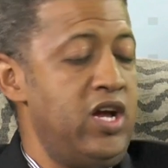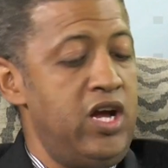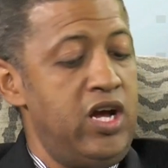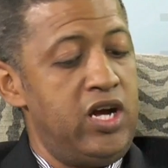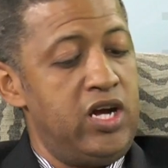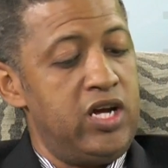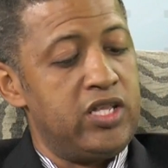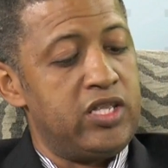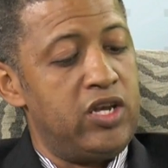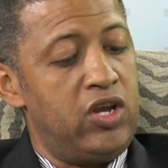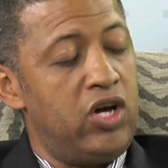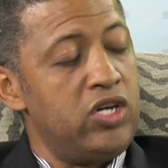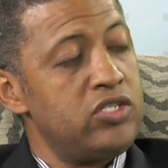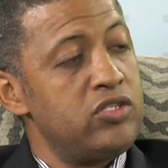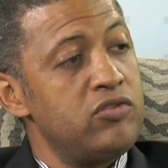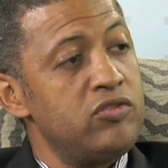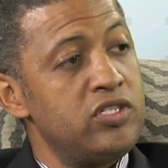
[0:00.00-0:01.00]
The
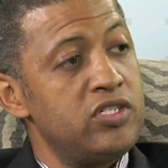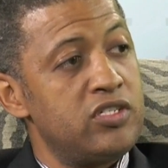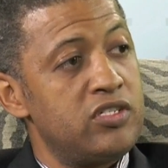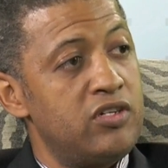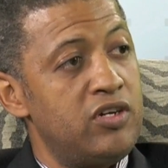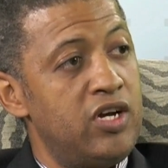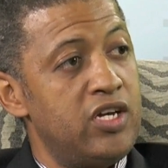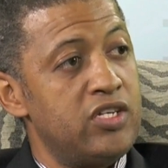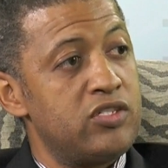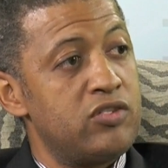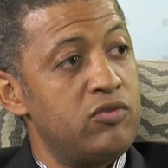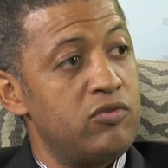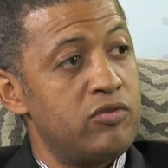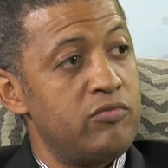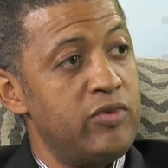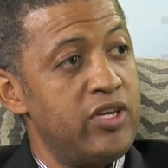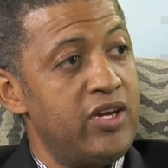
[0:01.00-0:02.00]
last 2 years, though, has
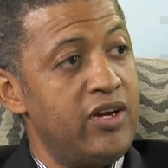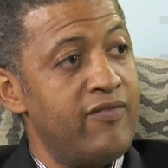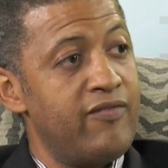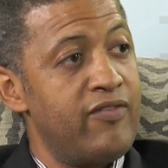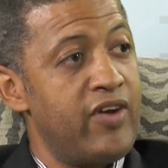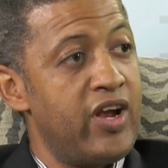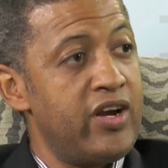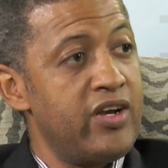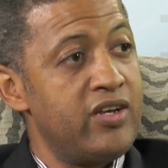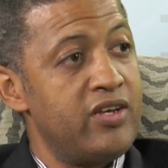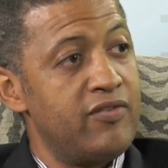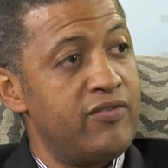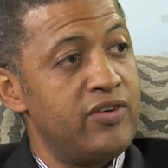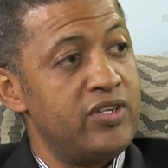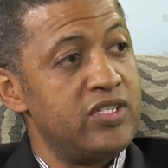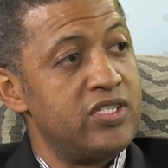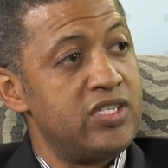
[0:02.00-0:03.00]
taught me a very
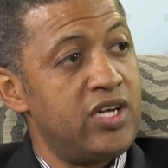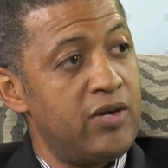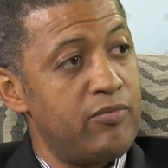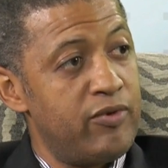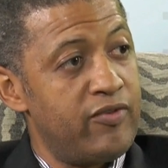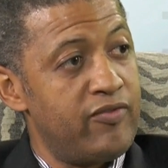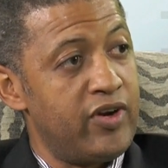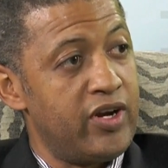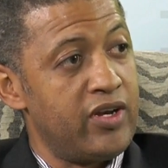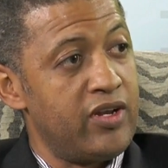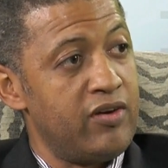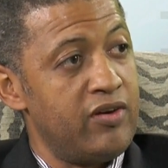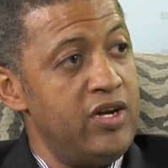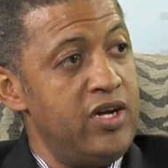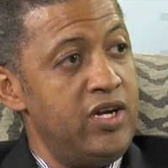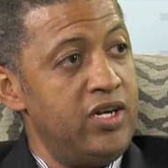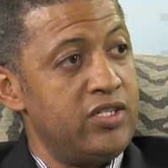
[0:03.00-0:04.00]
different type of radio.